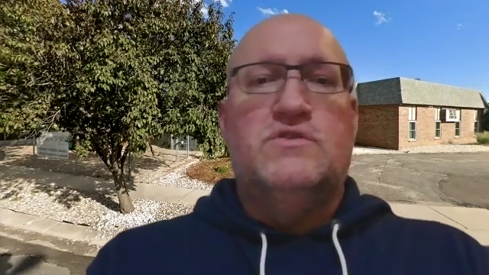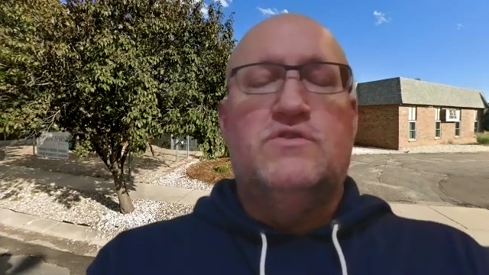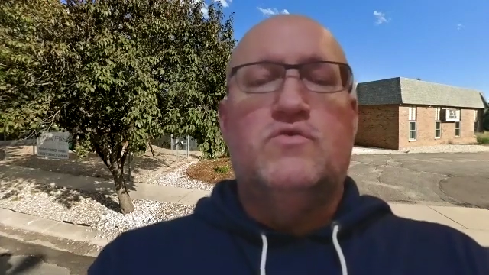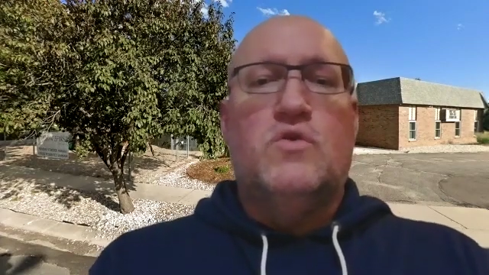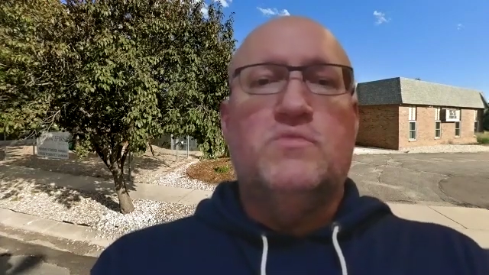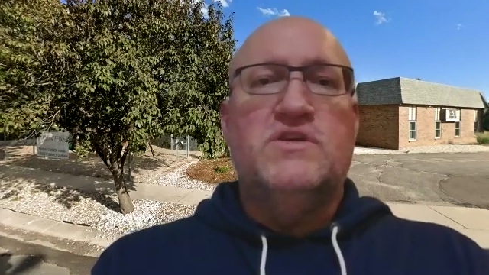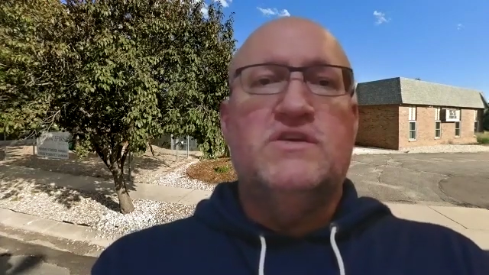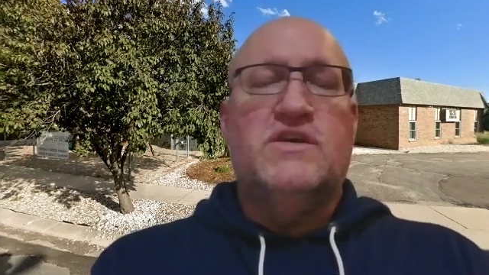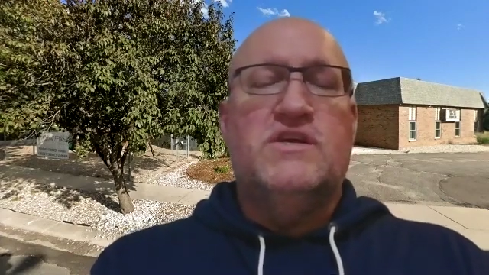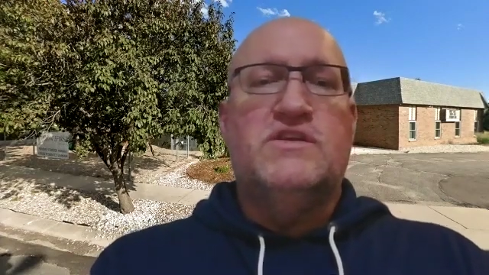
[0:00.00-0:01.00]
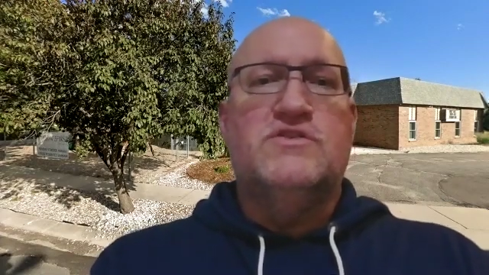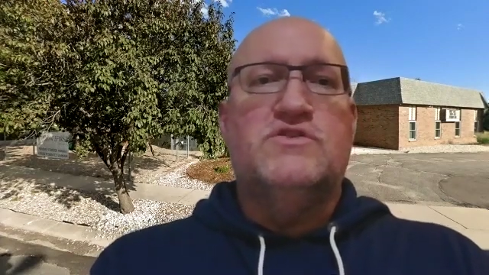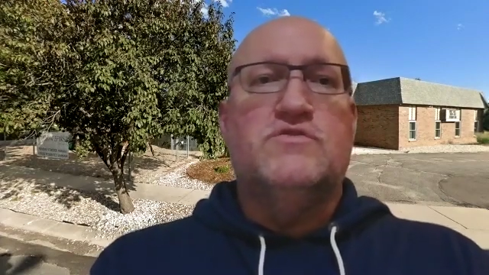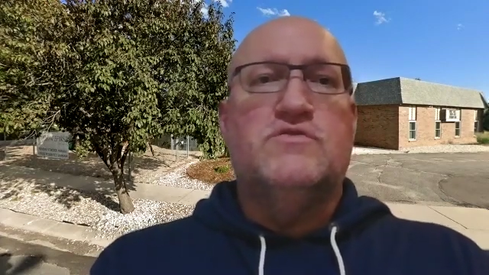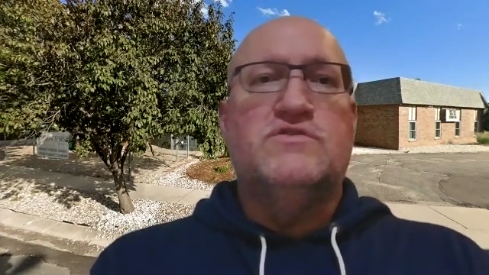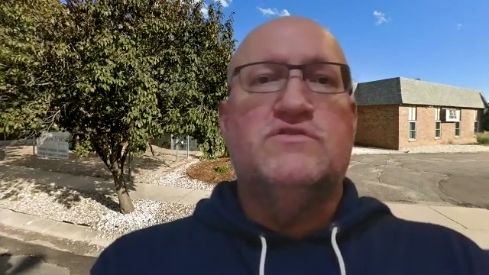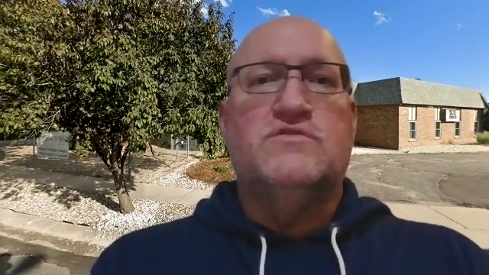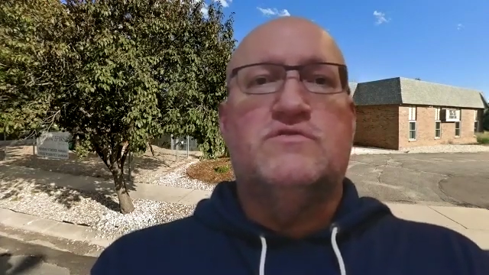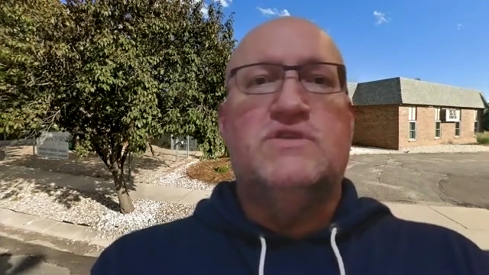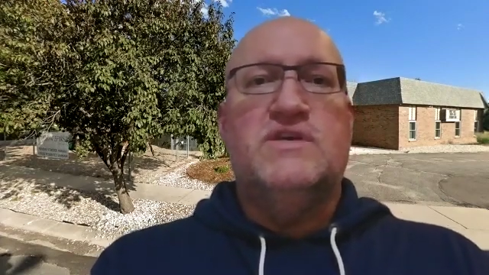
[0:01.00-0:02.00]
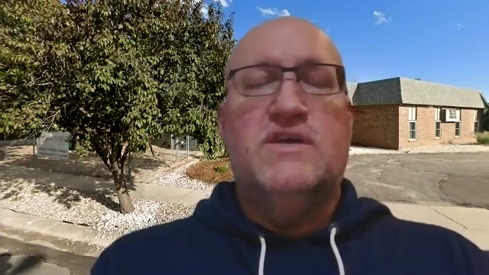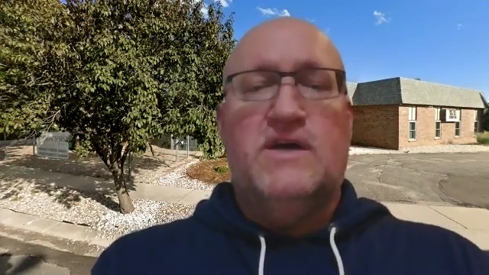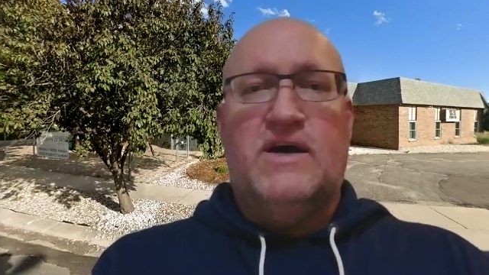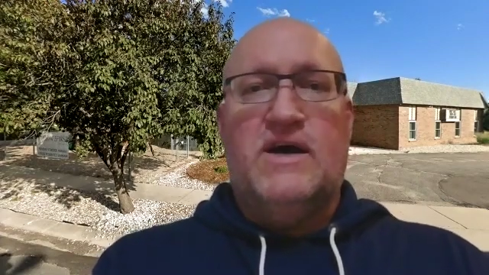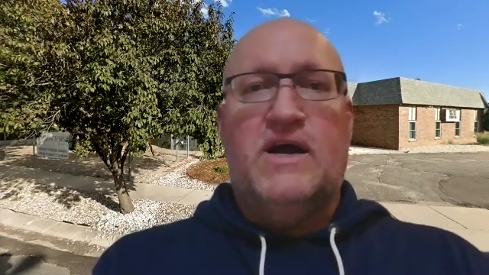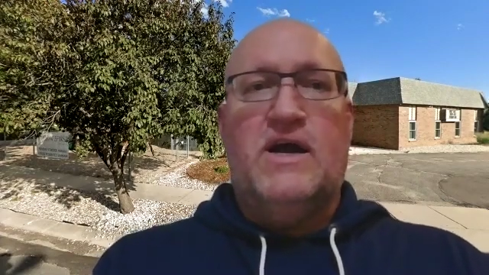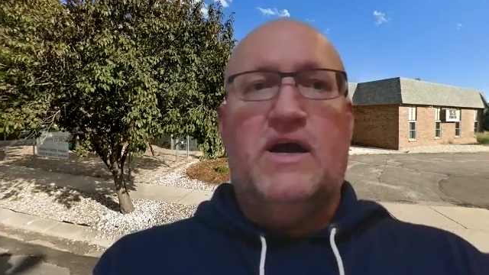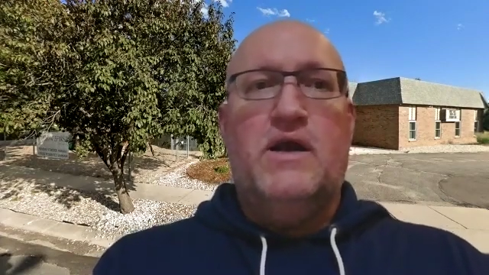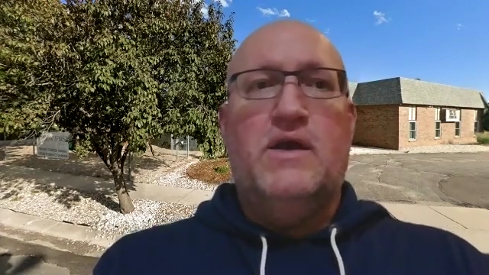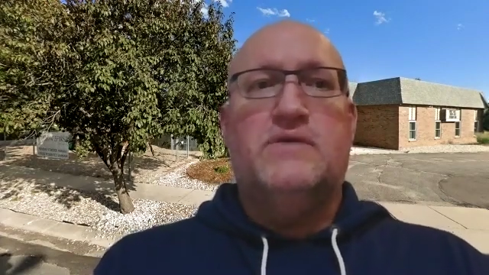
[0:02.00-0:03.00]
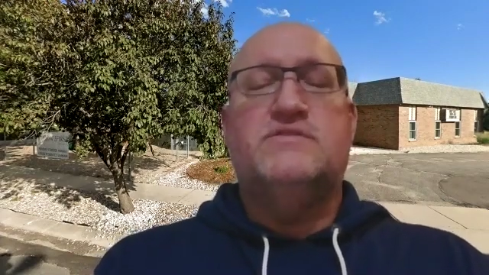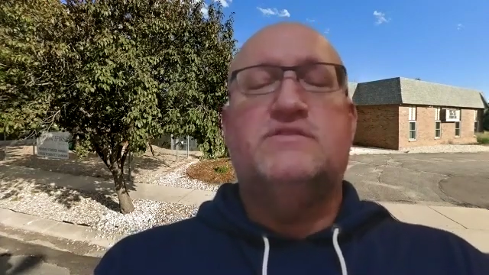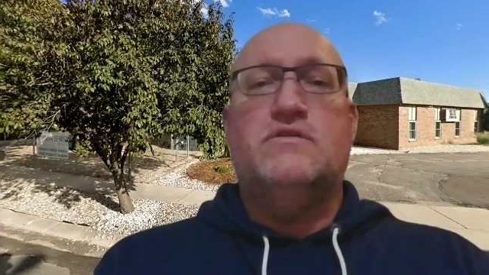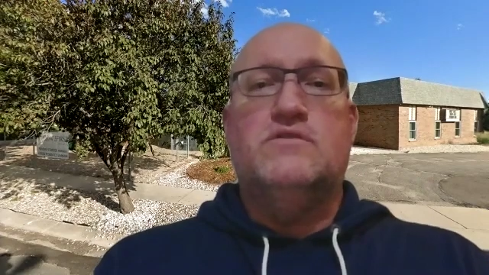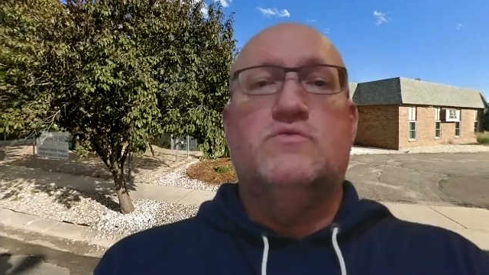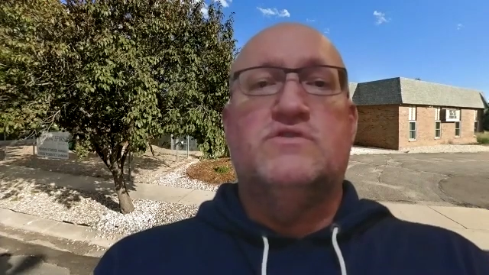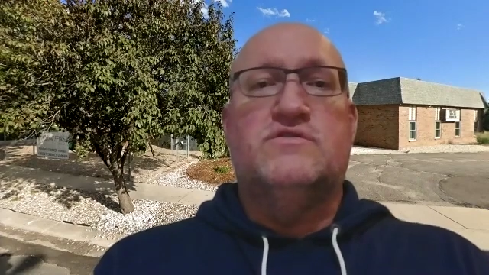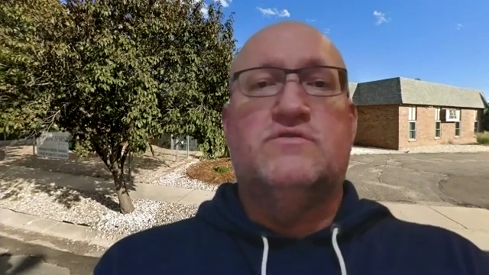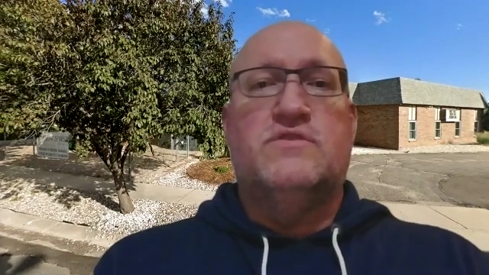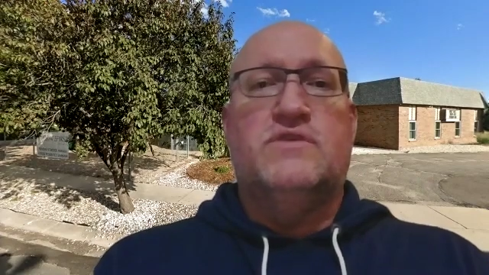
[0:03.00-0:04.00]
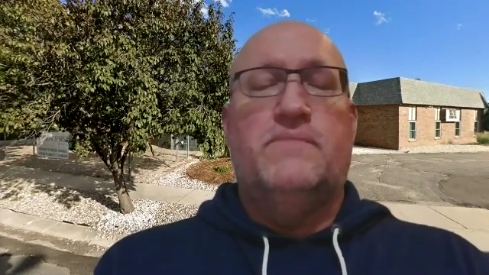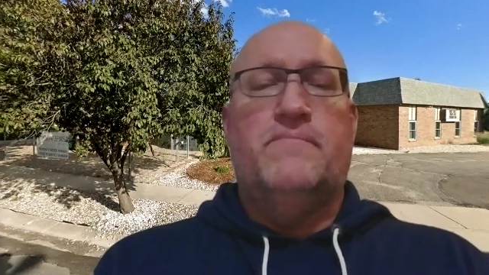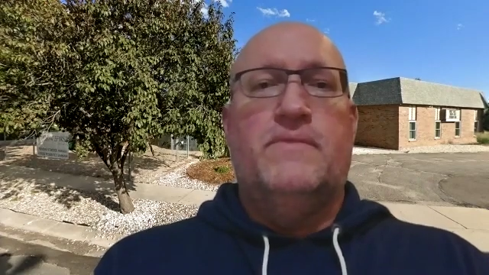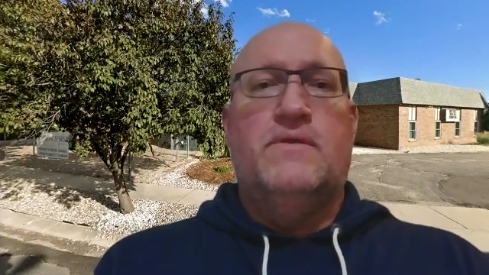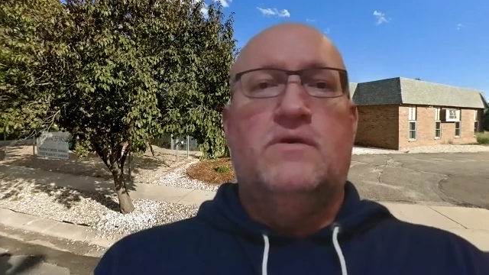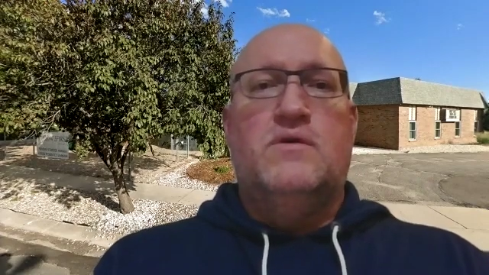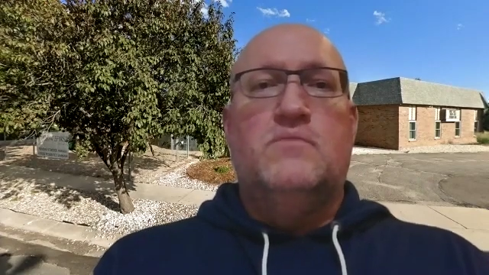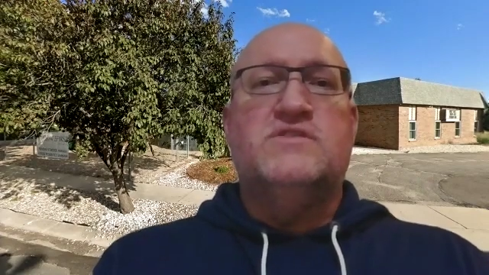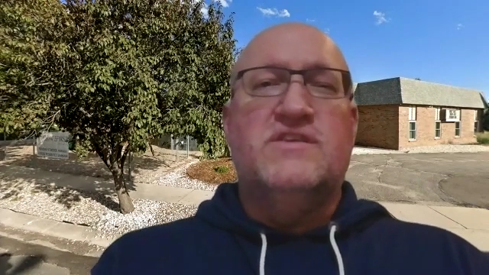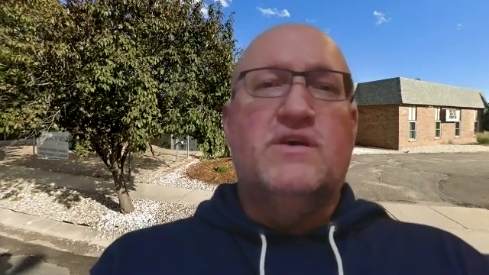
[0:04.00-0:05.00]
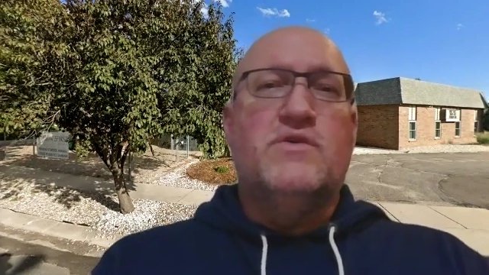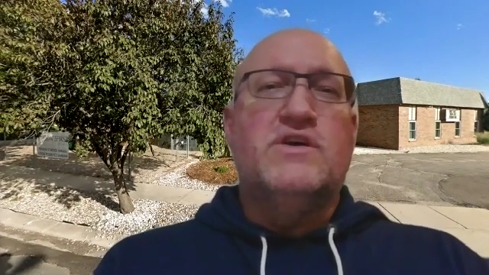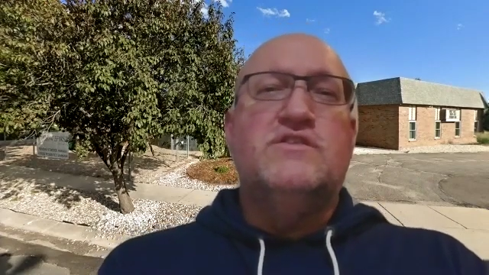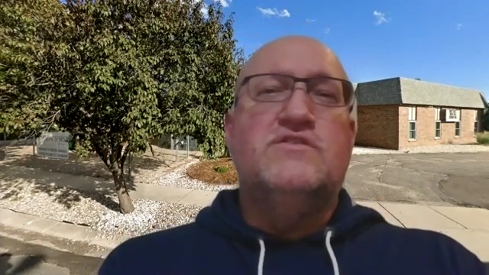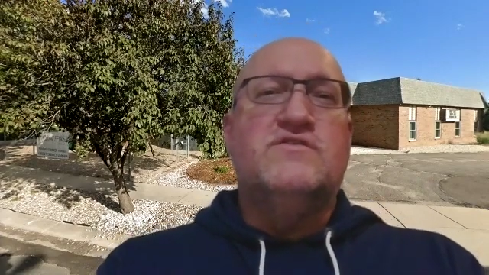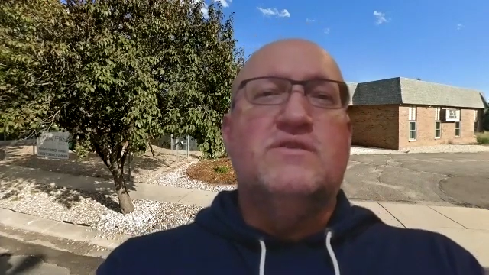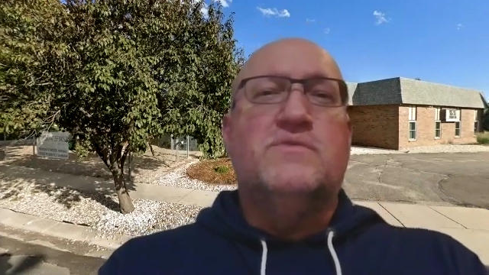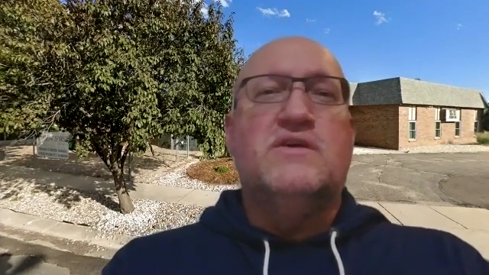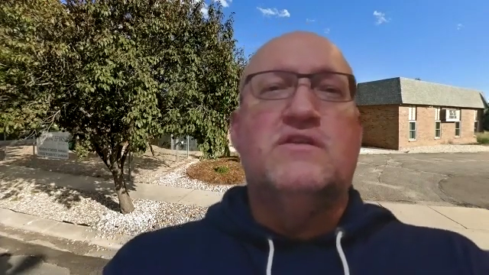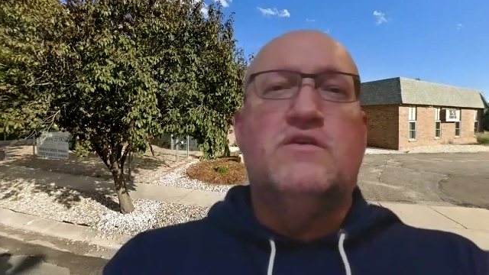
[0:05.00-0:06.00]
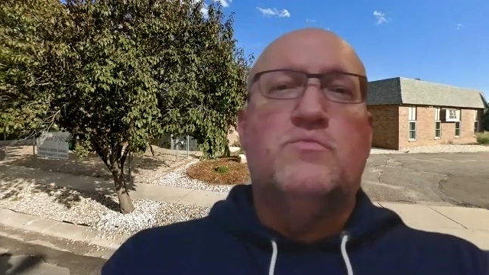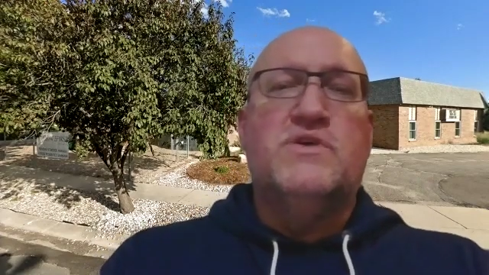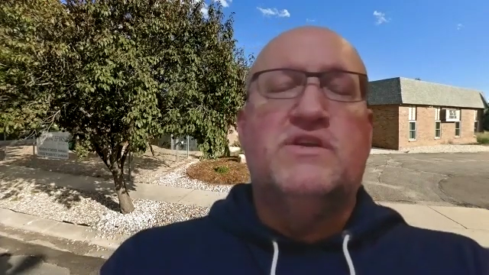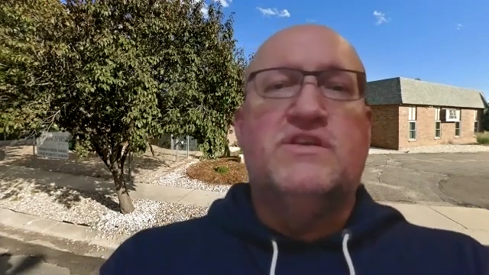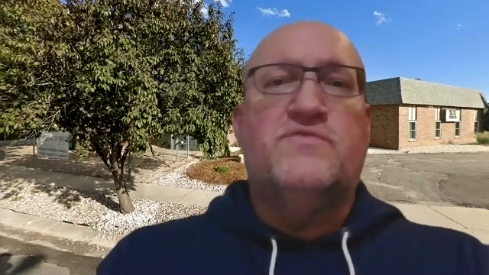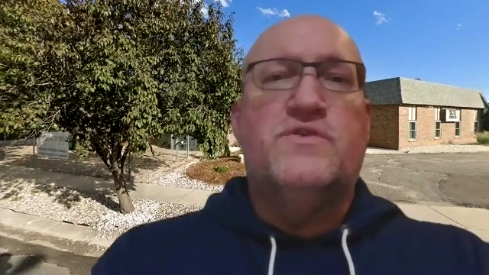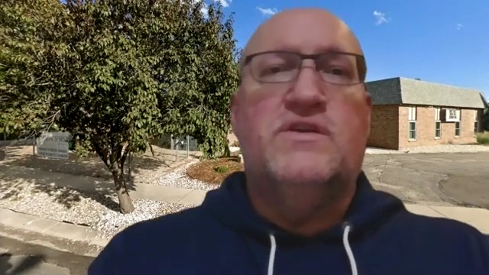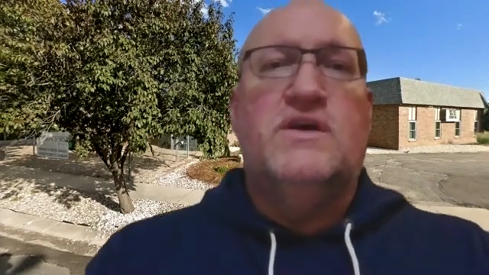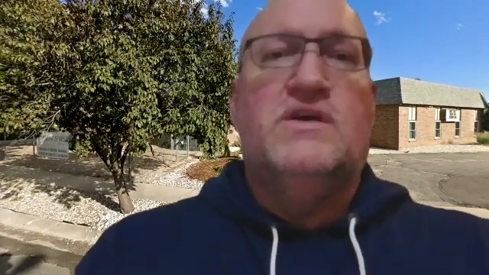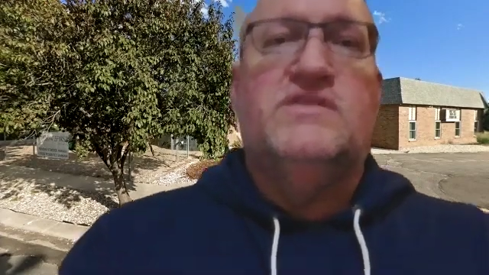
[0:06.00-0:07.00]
Normally on the children's story, I tell you a story, but today we're going to do something a little bit different.